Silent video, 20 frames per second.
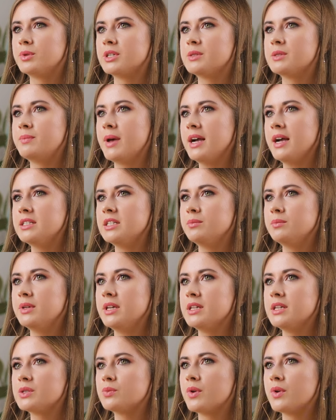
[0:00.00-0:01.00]
prospecting
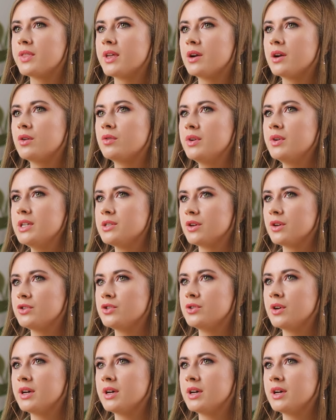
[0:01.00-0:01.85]
begins with thorough research